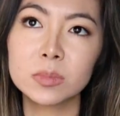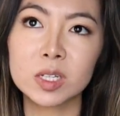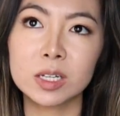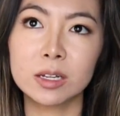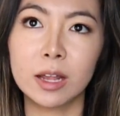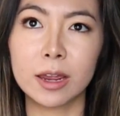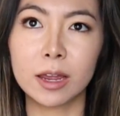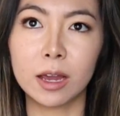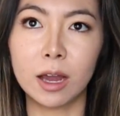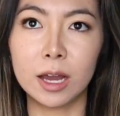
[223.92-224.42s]

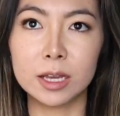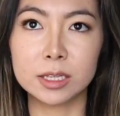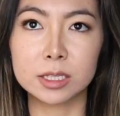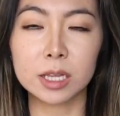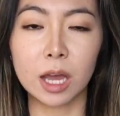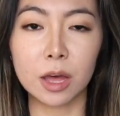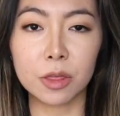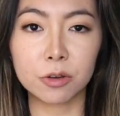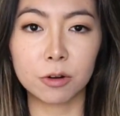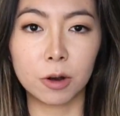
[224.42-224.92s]
Like, I
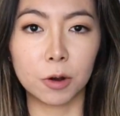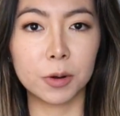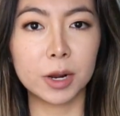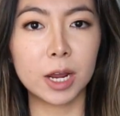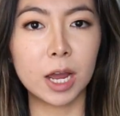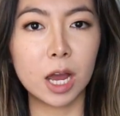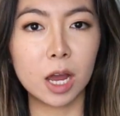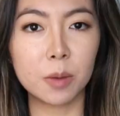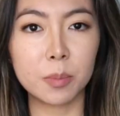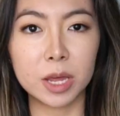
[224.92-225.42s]
start throwing
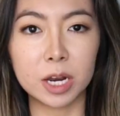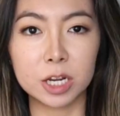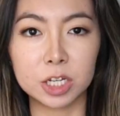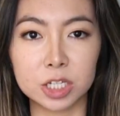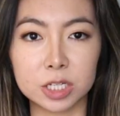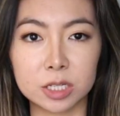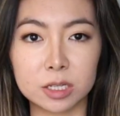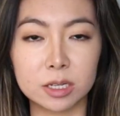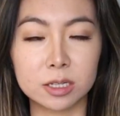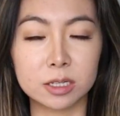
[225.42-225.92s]
up, and it
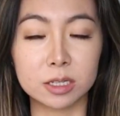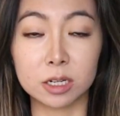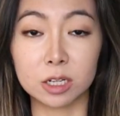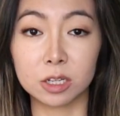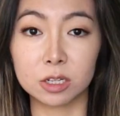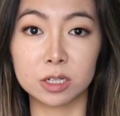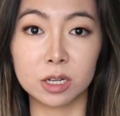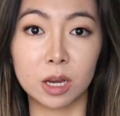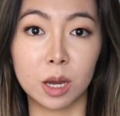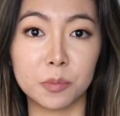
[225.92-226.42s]
just isn't a
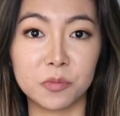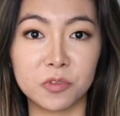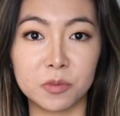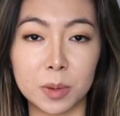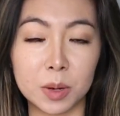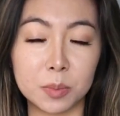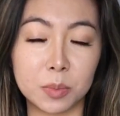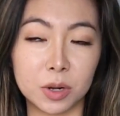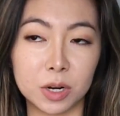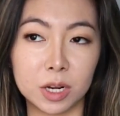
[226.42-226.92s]
good time for
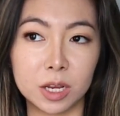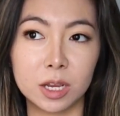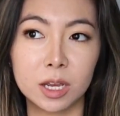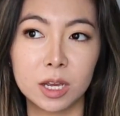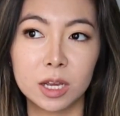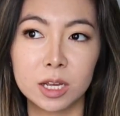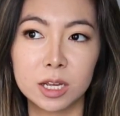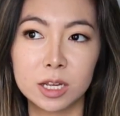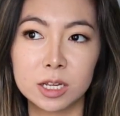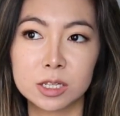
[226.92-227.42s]
my body.
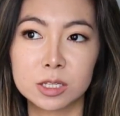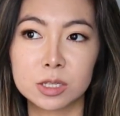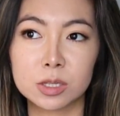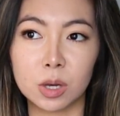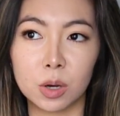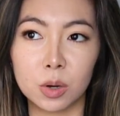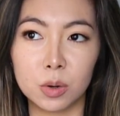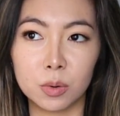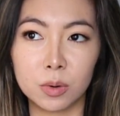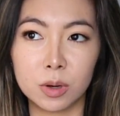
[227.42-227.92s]

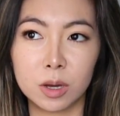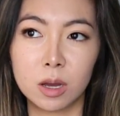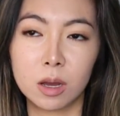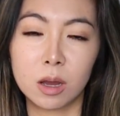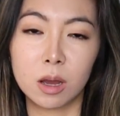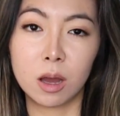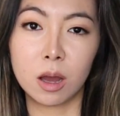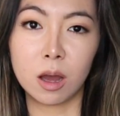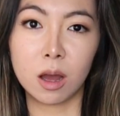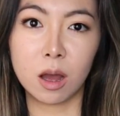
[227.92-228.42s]
So
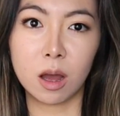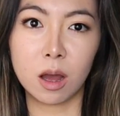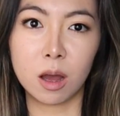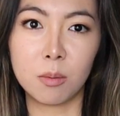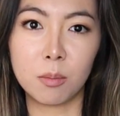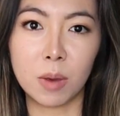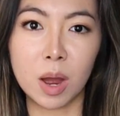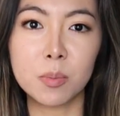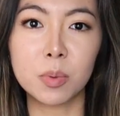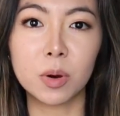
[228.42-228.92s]

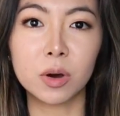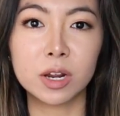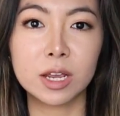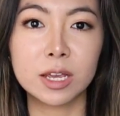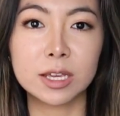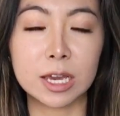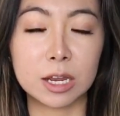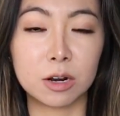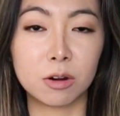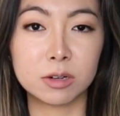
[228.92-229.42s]
my
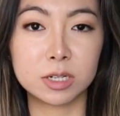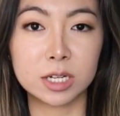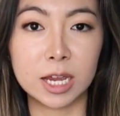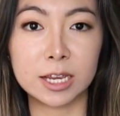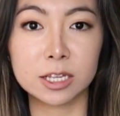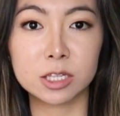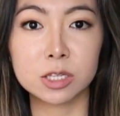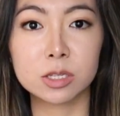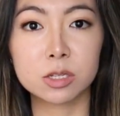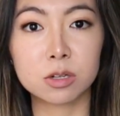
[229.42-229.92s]
body cannot
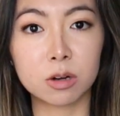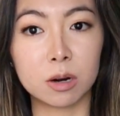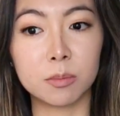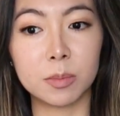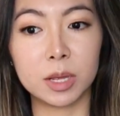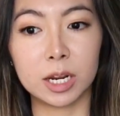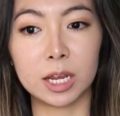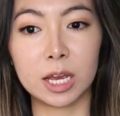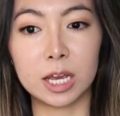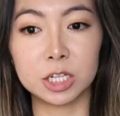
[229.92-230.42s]
take strong
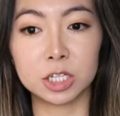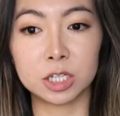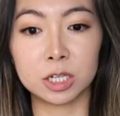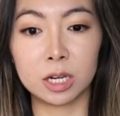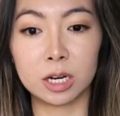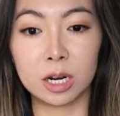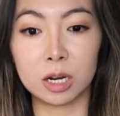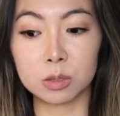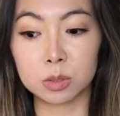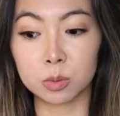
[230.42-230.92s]
medication,
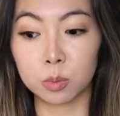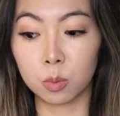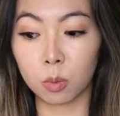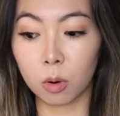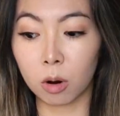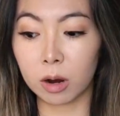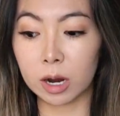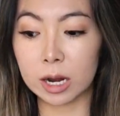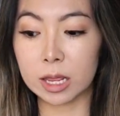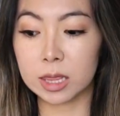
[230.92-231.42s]
and I was
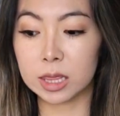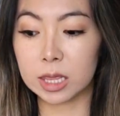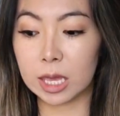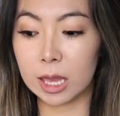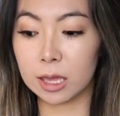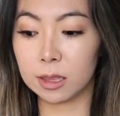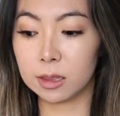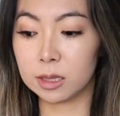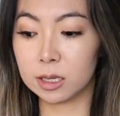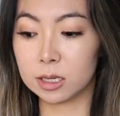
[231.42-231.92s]
worried
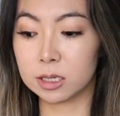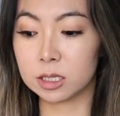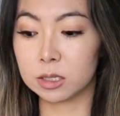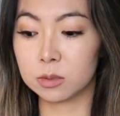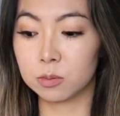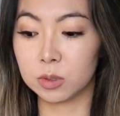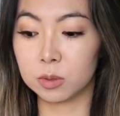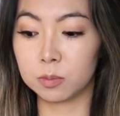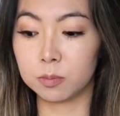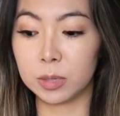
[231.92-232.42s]
that
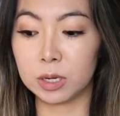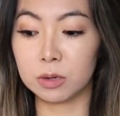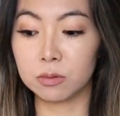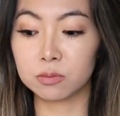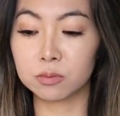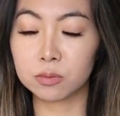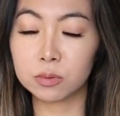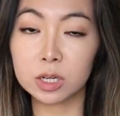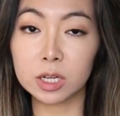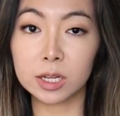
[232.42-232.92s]
this would be
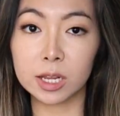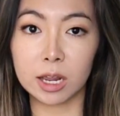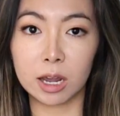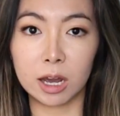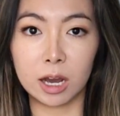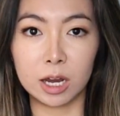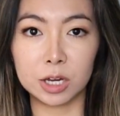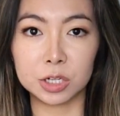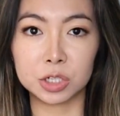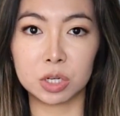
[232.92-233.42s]
really
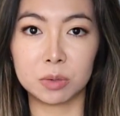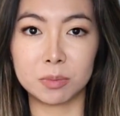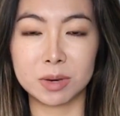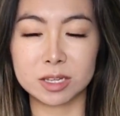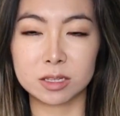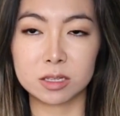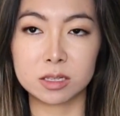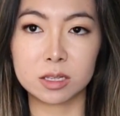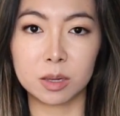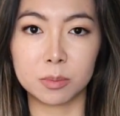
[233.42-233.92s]
harsh on my
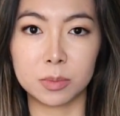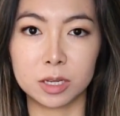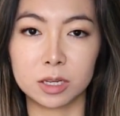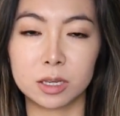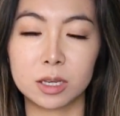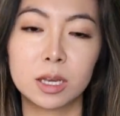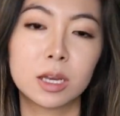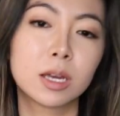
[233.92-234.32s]
stomach.